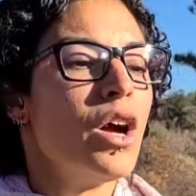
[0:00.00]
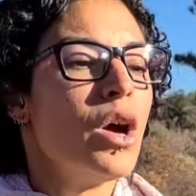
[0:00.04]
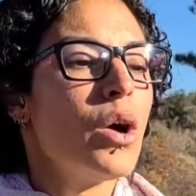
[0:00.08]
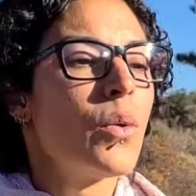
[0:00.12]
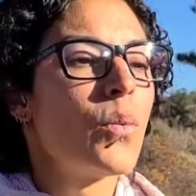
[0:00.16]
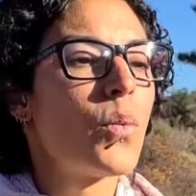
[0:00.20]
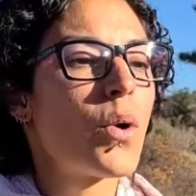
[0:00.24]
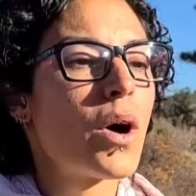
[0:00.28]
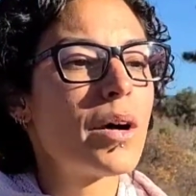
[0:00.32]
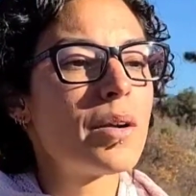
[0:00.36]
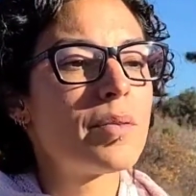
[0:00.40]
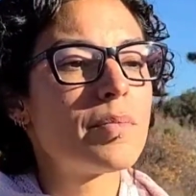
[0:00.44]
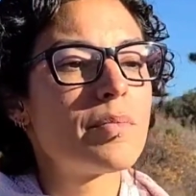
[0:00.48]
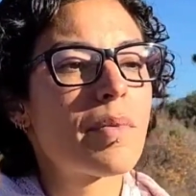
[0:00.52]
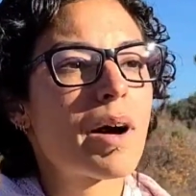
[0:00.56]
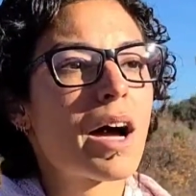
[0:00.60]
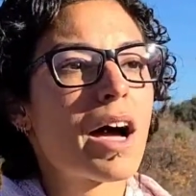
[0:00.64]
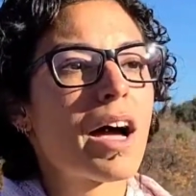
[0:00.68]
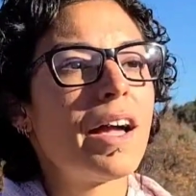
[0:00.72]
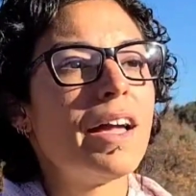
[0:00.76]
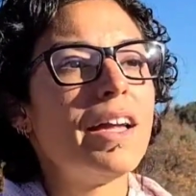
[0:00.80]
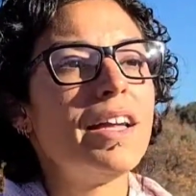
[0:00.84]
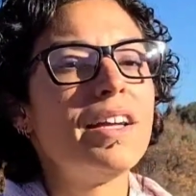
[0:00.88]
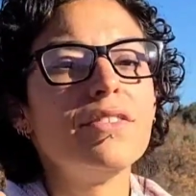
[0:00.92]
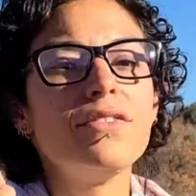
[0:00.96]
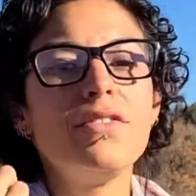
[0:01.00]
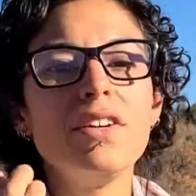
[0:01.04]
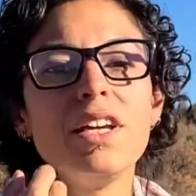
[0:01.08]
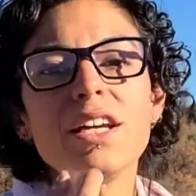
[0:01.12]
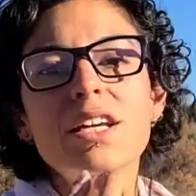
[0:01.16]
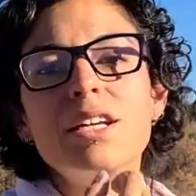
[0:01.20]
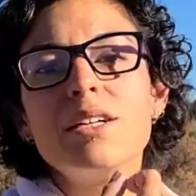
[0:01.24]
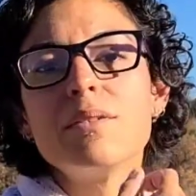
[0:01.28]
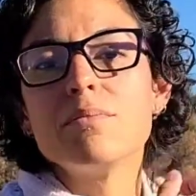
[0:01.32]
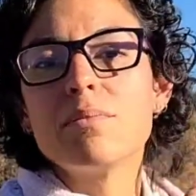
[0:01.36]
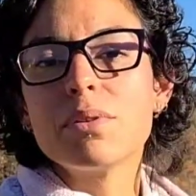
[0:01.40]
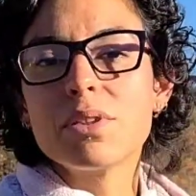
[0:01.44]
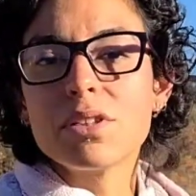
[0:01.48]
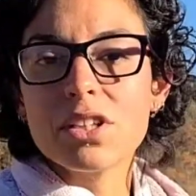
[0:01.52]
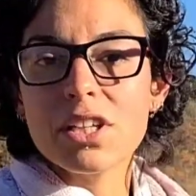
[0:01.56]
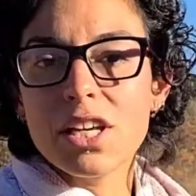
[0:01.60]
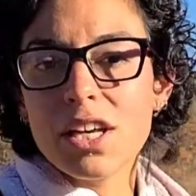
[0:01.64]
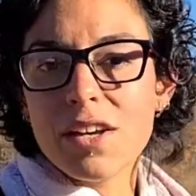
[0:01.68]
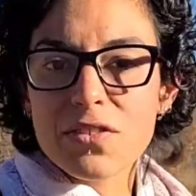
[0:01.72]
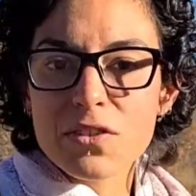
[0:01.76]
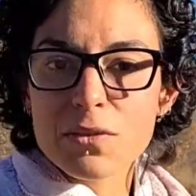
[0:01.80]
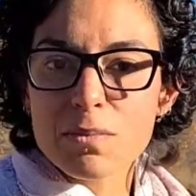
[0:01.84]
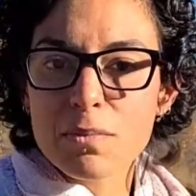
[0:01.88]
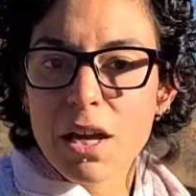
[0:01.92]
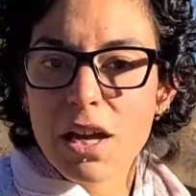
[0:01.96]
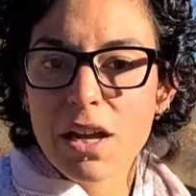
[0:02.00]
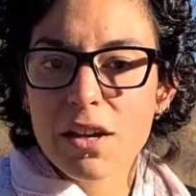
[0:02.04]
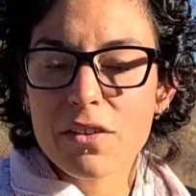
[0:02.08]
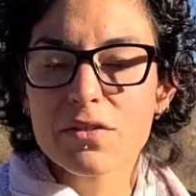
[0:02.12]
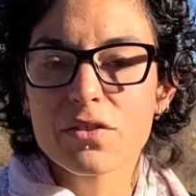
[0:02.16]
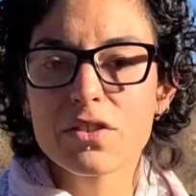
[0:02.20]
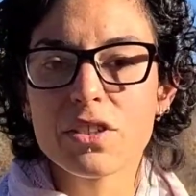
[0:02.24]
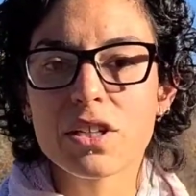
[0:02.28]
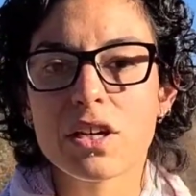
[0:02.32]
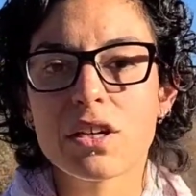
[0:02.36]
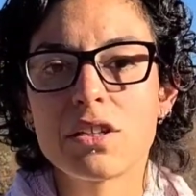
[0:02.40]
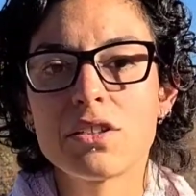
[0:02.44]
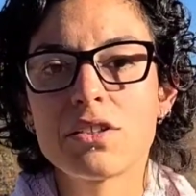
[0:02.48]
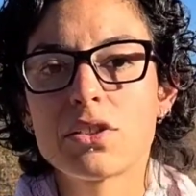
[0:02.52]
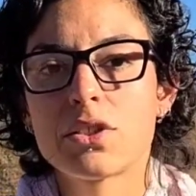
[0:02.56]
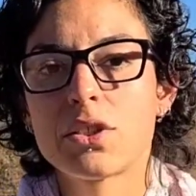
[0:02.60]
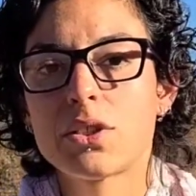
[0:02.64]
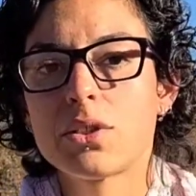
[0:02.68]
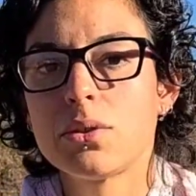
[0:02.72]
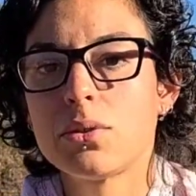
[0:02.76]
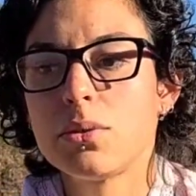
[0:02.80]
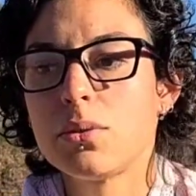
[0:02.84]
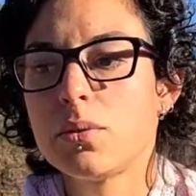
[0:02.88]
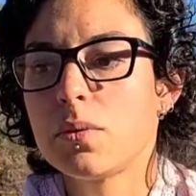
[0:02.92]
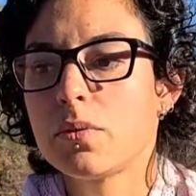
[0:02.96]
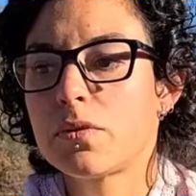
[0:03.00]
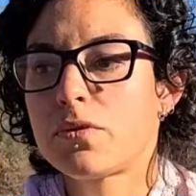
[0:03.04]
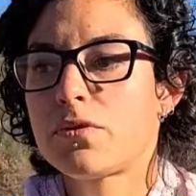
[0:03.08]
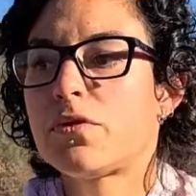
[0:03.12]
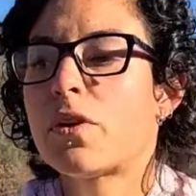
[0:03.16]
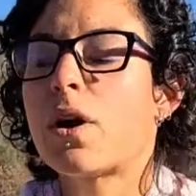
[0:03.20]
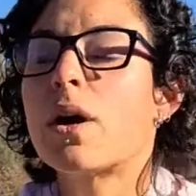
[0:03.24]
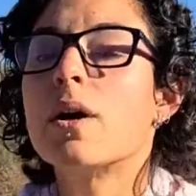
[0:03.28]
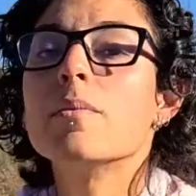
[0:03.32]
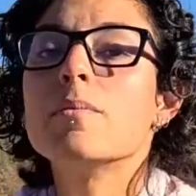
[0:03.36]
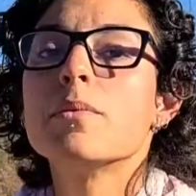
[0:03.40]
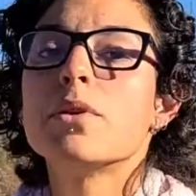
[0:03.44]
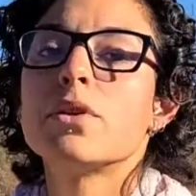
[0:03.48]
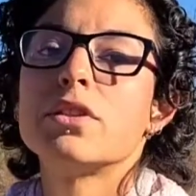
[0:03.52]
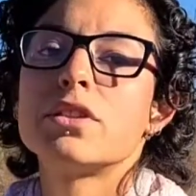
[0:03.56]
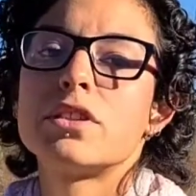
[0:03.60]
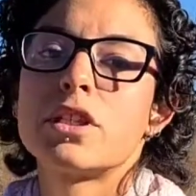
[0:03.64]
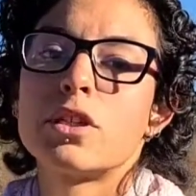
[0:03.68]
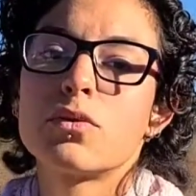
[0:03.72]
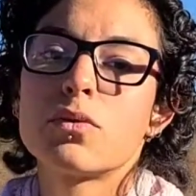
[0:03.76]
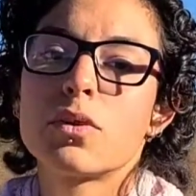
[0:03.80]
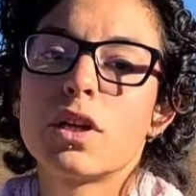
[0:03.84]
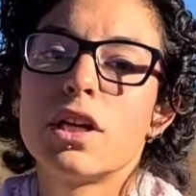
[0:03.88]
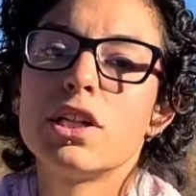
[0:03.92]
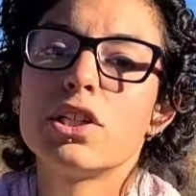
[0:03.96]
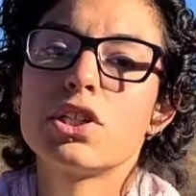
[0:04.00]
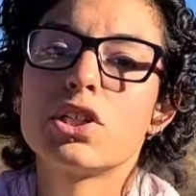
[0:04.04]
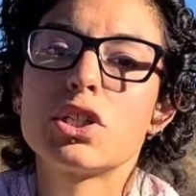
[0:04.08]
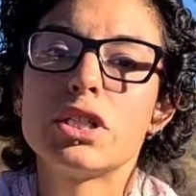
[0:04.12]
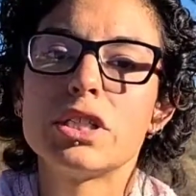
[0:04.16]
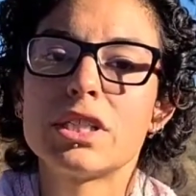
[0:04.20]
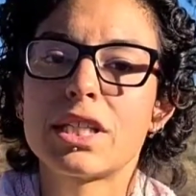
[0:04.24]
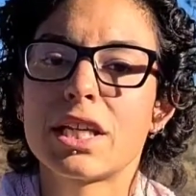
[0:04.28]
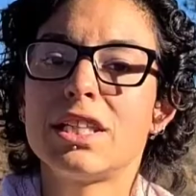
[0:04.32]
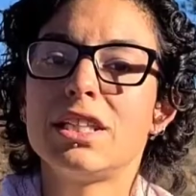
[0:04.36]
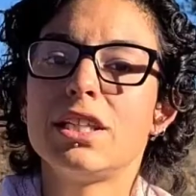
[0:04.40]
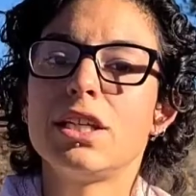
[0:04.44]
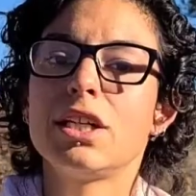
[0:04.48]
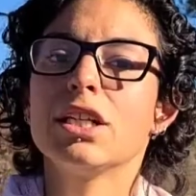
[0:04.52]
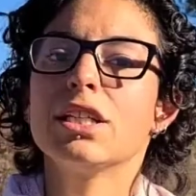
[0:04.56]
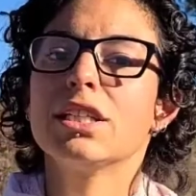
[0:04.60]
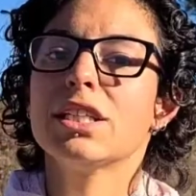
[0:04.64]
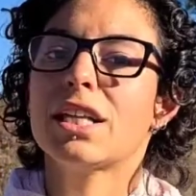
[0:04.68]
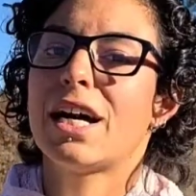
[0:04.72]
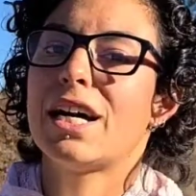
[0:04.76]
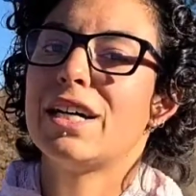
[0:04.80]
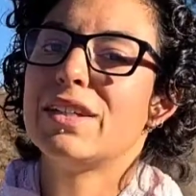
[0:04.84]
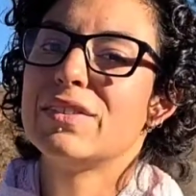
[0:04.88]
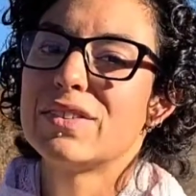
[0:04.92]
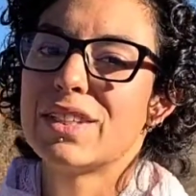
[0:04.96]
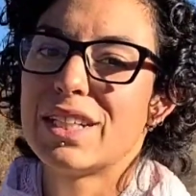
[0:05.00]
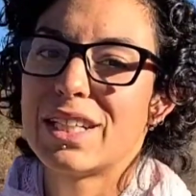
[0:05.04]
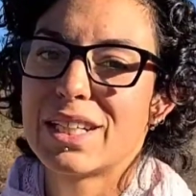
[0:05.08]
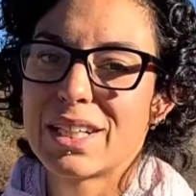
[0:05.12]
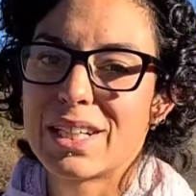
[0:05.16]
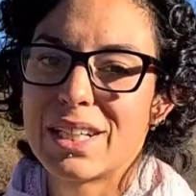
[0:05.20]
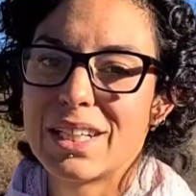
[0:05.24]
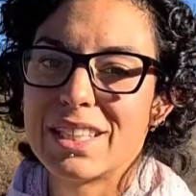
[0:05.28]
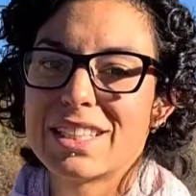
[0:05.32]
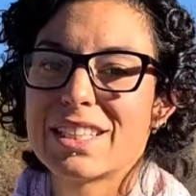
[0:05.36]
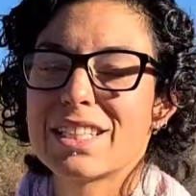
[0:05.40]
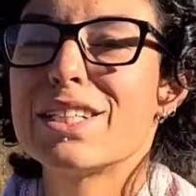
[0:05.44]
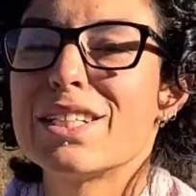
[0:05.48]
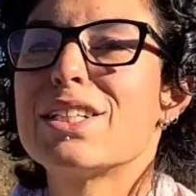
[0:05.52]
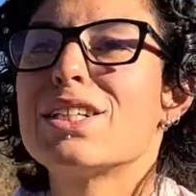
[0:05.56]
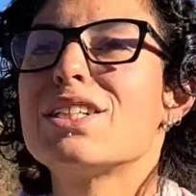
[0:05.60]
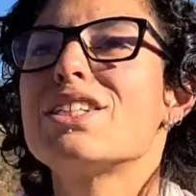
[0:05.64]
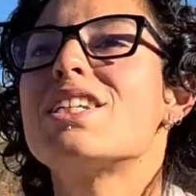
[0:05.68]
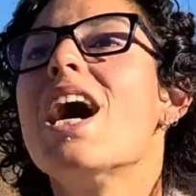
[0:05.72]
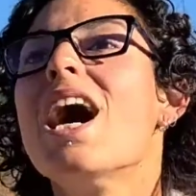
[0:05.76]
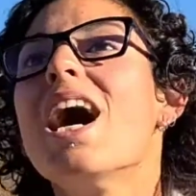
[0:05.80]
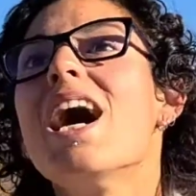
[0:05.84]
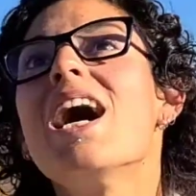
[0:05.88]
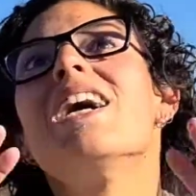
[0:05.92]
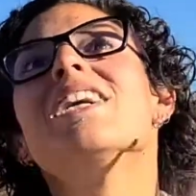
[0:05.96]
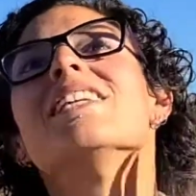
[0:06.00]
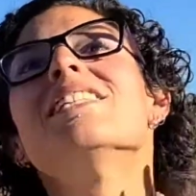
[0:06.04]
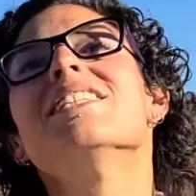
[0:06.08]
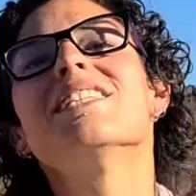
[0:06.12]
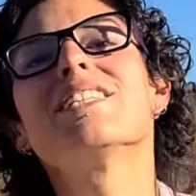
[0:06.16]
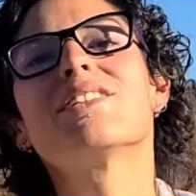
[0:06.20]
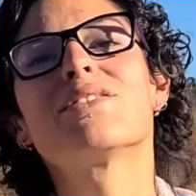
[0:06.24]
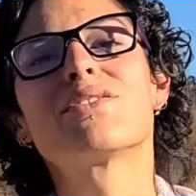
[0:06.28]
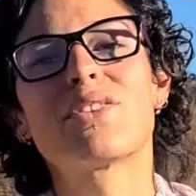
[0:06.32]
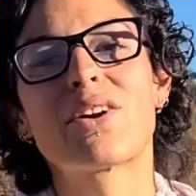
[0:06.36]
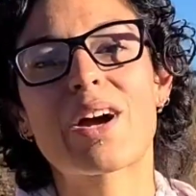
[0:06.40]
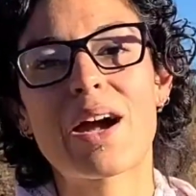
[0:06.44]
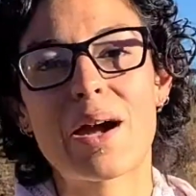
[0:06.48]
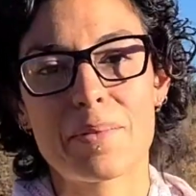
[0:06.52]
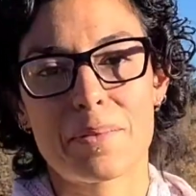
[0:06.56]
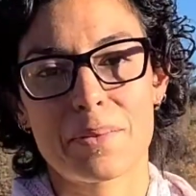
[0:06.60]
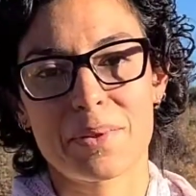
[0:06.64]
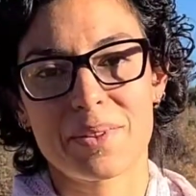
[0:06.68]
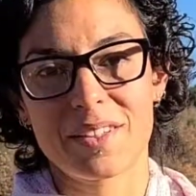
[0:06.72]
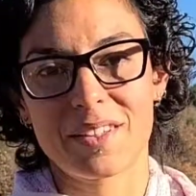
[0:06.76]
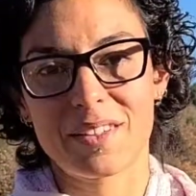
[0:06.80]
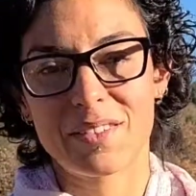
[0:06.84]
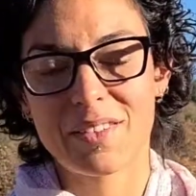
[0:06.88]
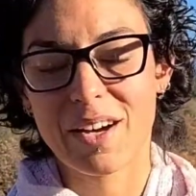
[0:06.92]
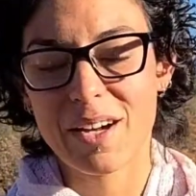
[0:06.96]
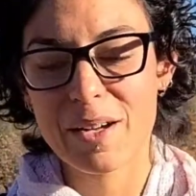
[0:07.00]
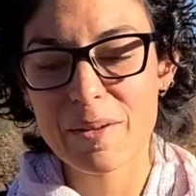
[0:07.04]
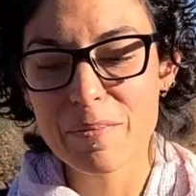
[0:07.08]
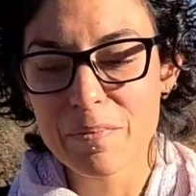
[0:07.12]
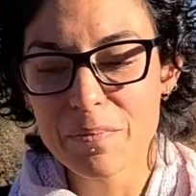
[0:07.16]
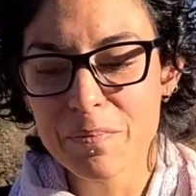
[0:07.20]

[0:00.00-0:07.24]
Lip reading: what my vegan beliefs may have done to farmers and ranchers and their livelihoods. Tons of grappling, right?